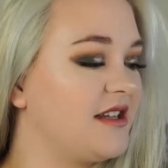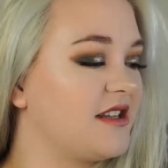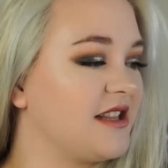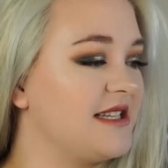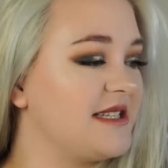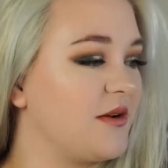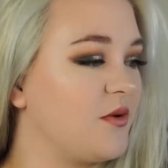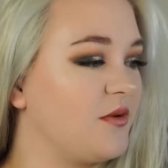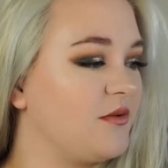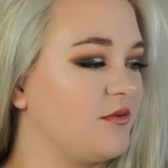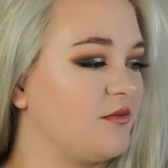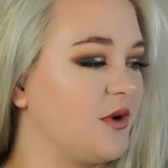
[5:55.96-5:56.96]

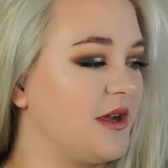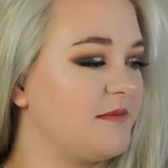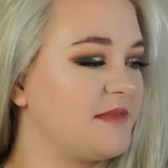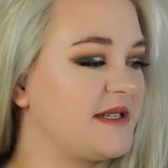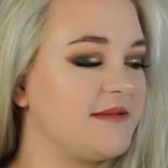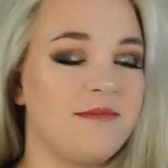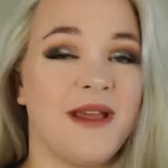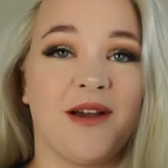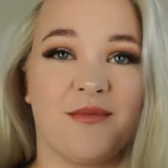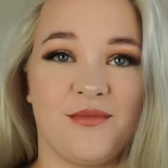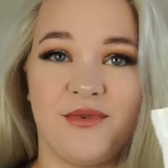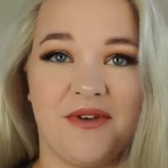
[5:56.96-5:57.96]
cleansing wipes,
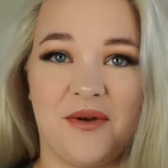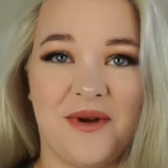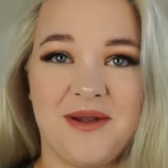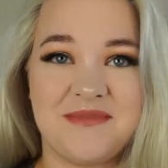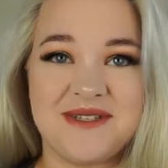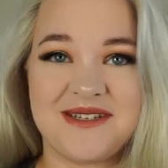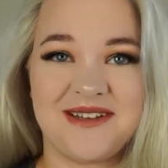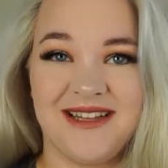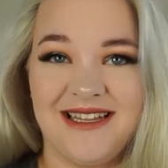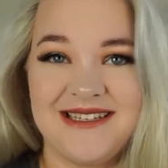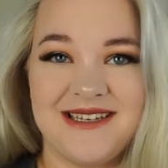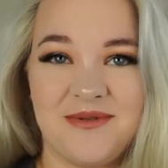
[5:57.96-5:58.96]
makeup removing wipes,
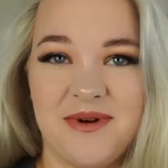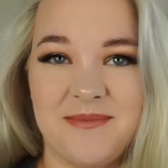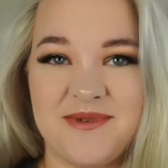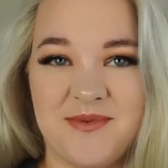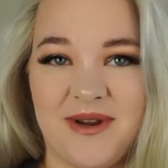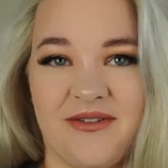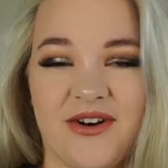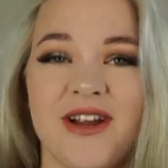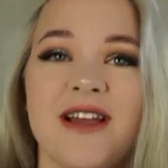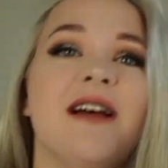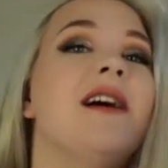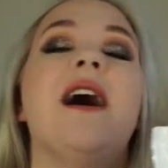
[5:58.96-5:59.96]
cleansing wipes, whatever.
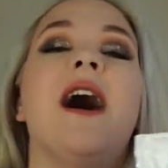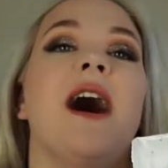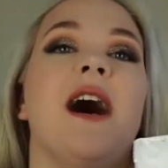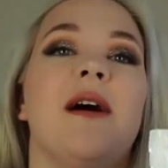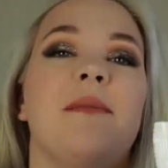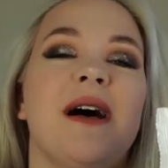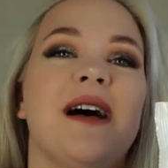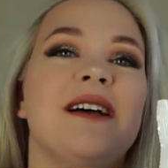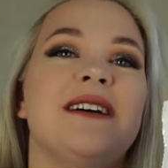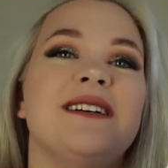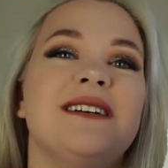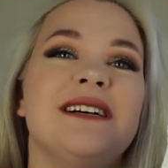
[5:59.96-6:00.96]

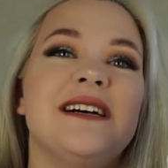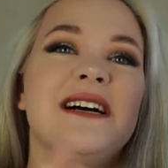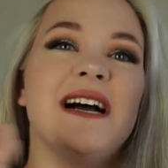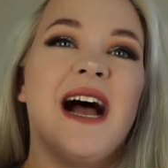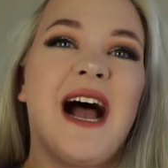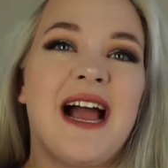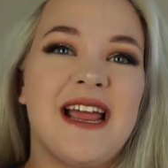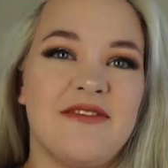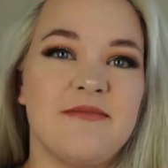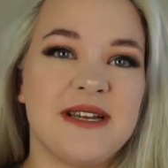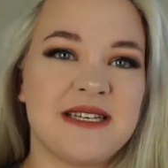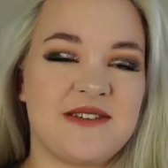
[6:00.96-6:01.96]
I
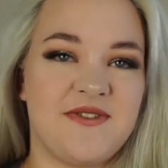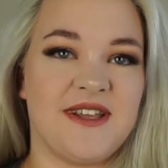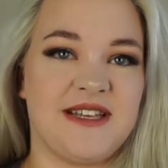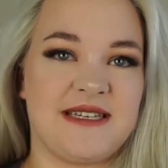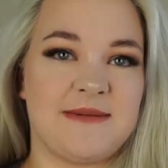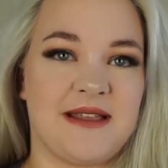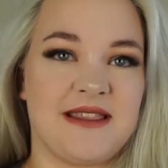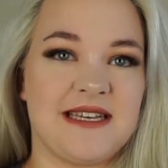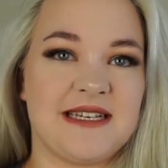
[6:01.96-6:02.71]
have mixed feelings about